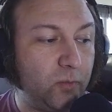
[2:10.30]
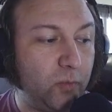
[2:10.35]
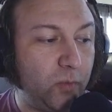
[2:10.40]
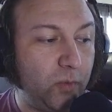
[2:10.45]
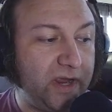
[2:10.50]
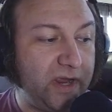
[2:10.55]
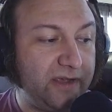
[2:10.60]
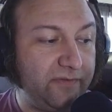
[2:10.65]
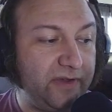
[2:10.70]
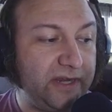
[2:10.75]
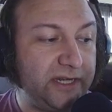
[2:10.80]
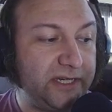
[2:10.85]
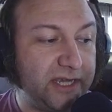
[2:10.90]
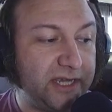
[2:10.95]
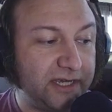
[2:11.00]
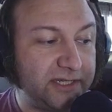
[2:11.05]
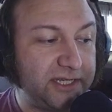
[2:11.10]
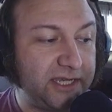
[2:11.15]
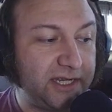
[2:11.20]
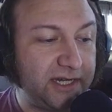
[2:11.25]
if he
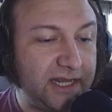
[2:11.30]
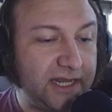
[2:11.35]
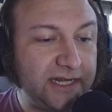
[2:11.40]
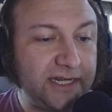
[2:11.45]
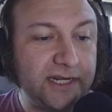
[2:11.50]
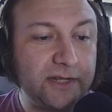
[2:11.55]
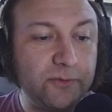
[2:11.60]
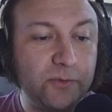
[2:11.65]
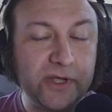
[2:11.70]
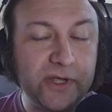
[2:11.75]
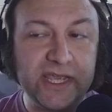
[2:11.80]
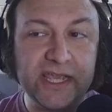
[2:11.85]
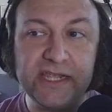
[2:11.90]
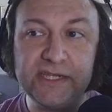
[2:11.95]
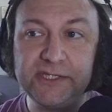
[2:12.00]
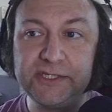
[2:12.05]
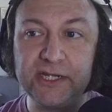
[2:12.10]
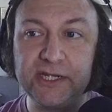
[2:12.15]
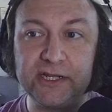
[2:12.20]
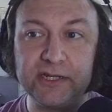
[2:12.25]
does get elected? Well,
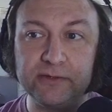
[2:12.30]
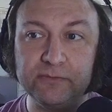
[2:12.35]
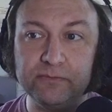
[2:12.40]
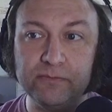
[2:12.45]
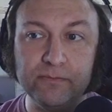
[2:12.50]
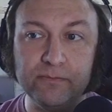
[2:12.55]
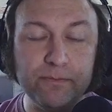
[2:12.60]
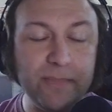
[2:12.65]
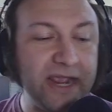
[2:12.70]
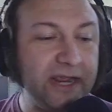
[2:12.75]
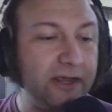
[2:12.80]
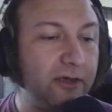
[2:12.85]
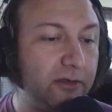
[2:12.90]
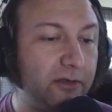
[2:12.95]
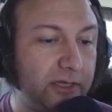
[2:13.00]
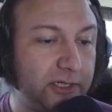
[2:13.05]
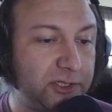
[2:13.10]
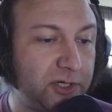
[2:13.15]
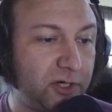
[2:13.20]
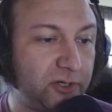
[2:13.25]
he's going to make all
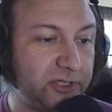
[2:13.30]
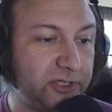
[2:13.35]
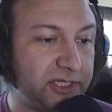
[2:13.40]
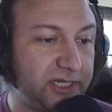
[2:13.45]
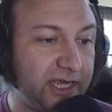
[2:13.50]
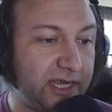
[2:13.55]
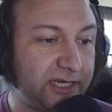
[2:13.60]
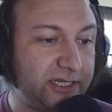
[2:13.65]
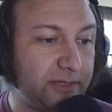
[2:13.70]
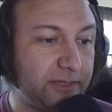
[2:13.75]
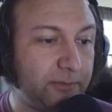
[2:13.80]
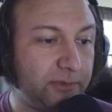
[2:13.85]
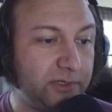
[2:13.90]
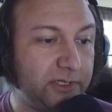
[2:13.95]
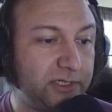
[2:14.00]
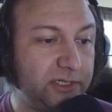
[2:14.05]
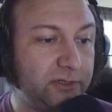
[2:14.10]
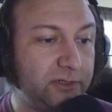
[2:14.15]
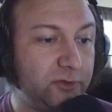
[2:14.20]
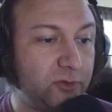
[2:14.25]
the charges against him
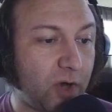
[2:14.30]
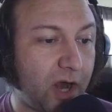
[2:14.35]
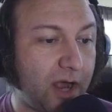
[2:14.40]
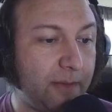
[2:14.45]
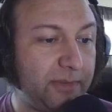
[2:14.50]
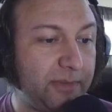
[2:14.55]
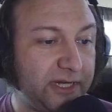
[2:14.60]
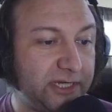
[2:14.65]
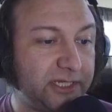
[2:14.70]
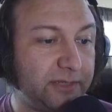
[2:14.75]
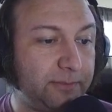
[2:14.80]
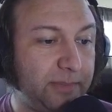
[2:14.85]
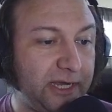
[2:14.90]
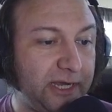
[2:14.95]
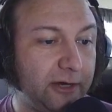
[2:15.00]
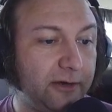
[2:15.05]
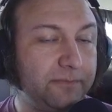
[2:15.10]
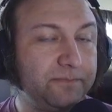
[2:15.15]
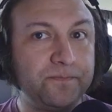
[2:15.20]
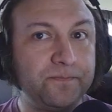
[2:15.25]
drop and
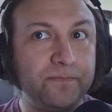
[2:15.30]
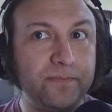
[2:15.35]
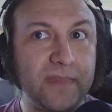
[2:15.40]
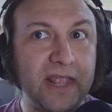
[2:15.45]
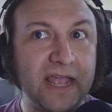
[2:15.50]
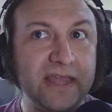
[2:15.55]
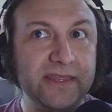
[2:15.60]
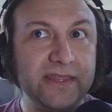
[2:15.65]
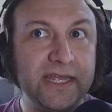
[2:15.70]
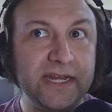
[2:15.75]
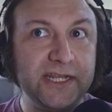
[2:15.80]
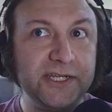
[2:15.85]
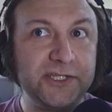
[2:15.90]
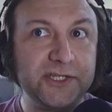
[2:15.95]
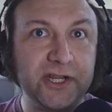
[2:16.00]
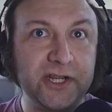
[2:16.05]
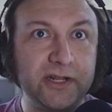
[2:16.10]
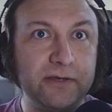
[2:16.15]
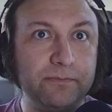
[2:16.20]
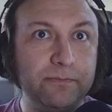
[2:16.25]
disappear. And then he's
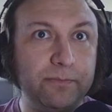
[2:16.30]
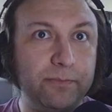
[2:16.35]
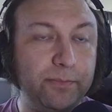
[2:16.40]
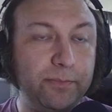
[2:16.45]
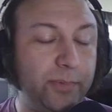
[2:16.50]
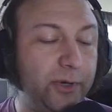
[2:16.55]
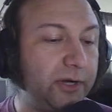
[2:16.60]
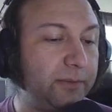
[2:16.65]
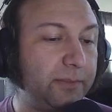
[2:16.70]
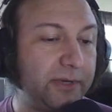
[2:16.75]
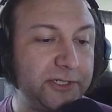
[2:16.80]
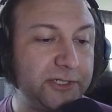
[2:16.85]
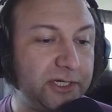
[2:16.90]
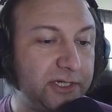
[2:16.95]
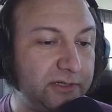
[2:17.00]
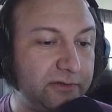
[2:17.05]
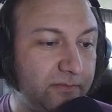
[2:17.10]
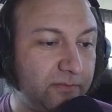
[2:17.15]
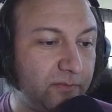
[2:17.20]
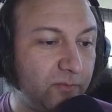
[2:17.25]
going to put a bunch
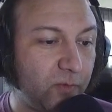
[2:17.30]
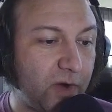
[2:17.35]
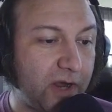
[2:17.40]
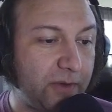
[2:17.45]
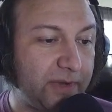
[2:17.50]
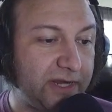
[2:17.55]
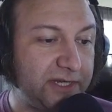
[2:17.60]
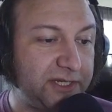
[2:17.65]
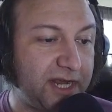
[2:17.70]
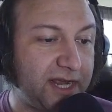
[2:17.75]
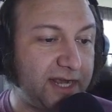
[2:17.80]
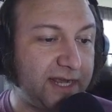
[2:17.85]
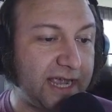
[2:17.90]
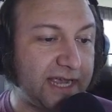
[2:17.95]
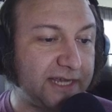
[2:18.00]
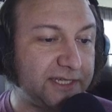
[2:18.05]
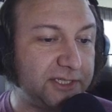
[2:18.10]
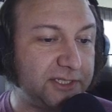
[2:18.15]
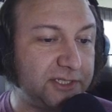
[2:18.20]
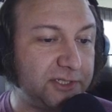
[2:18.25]
of right-wing
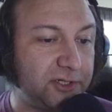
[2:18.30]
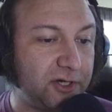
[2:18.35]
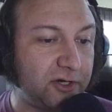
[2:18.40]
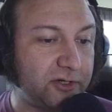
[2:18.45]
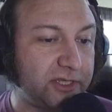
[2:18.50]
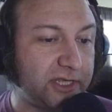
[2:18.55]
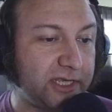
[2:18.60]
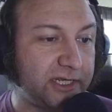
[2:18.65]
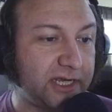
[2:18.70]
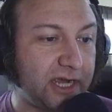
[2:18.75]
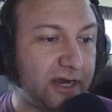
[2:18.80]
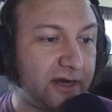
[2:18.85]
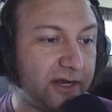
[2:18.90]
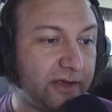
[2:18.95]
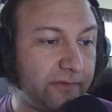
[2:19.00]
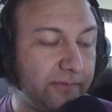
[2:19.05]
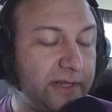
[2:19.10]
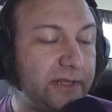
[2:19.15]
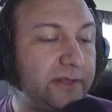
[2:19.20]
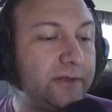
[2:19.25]
jackasses in charge of the entire
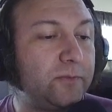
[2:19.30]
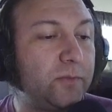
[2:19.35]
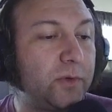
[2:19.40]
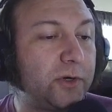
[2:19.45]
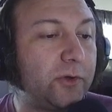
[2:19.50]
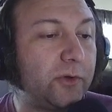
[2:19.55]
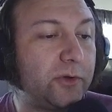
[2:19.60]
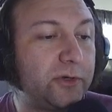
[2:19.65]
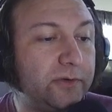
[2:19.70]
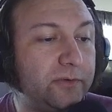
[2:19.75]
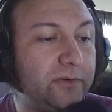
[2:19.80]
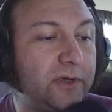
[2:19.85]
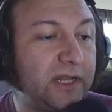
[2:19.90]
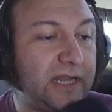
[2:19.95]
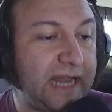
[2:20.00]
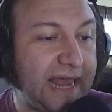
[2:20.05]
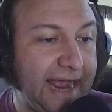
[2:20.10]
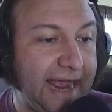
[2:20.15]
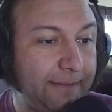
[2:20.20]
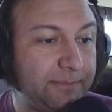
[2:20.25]
government. And we're going to
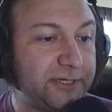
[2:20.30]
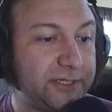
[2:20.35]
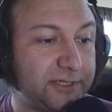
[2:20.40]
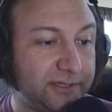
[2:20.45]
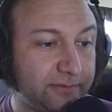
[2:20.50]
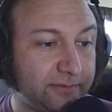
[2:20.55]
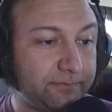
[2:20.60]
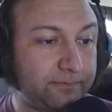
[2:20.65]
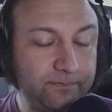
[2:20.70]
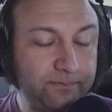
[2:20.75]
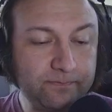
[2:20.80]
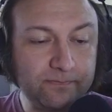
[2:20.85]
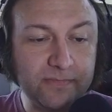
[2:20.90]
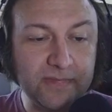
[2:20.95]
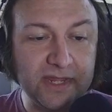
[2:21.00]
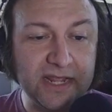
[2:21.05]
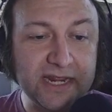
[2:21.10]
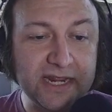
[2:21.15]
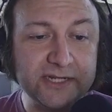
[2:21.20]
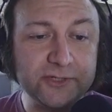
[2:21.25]
collapse.
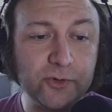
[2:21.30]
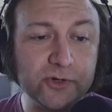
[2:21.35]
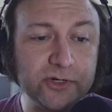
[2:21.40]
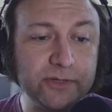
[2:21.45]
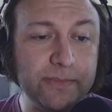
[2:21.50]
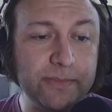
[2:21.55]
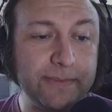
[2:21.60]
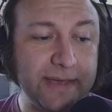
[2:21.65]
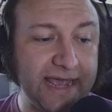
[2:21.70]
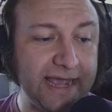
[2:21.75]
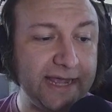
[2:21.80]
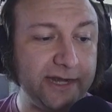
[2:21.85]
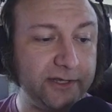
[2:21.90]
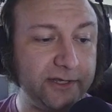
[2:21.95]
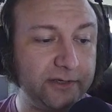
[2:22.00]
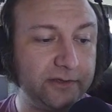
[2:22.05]
It is going to be bad.